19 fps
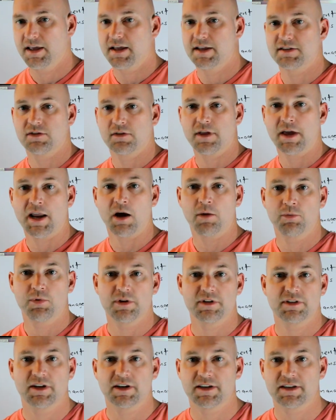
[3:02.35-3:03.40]
And so that
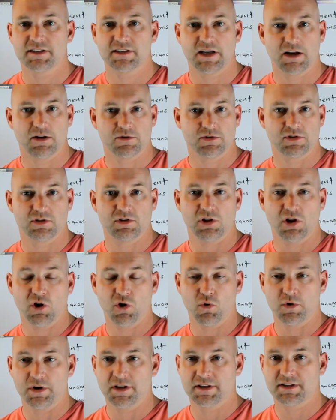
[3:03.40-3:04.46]
output's gonna sound
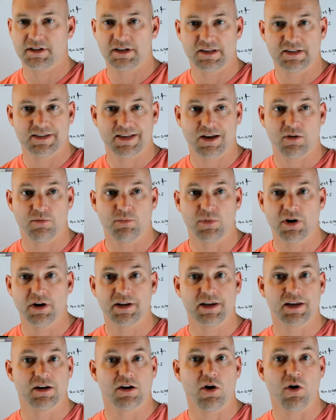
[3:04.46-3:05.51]
slow and it's gonna sound
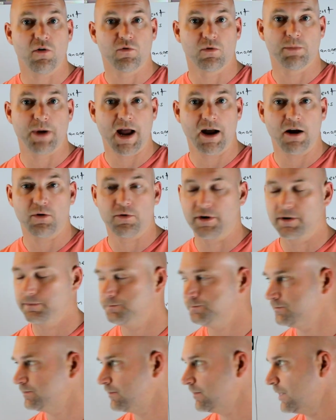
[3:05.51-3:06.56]
muddy and overpowering.
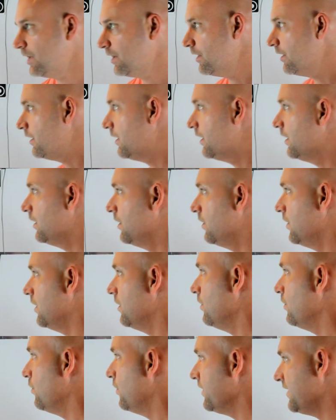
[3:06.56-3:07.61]

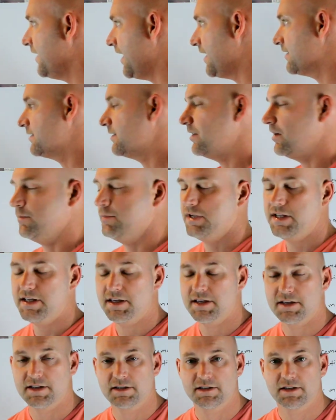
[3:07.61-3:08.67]
Well, what that sub
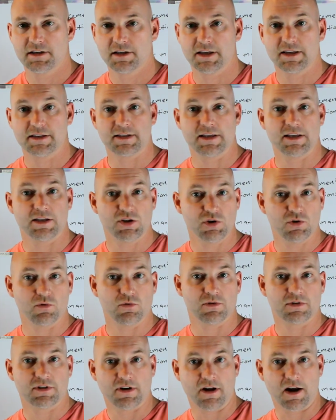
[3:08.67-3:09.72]
needs is
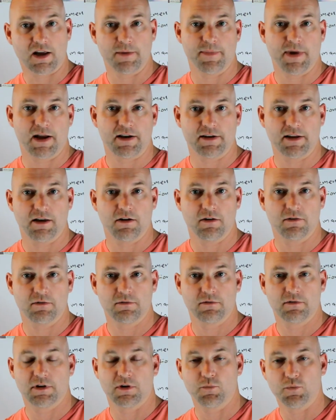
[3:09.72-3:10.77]
EQ to knock it back down.
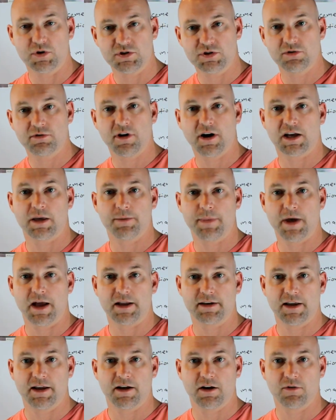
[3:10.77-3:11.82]
And once you knock it
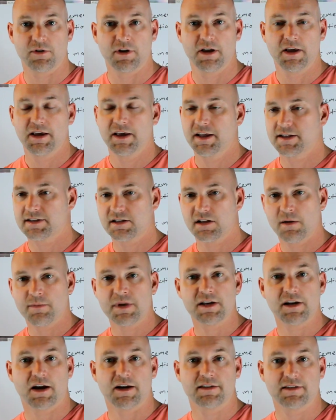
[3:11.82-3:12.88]
back down, it's gonna
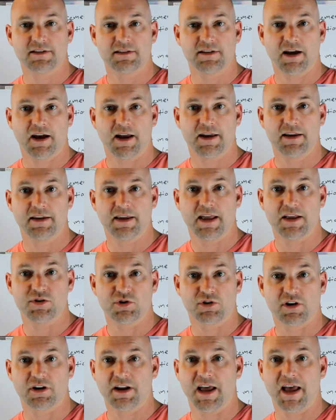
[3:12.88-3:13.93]
be nice and tight and
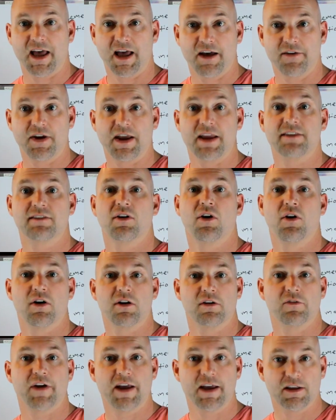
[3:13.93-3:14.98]
you're gonna have a
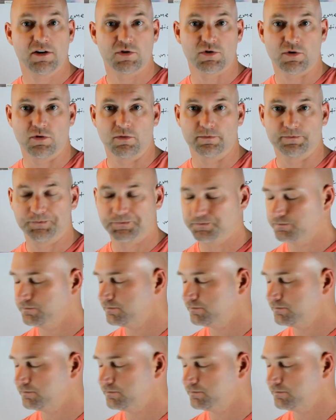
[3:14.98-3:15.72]
ton of headroom.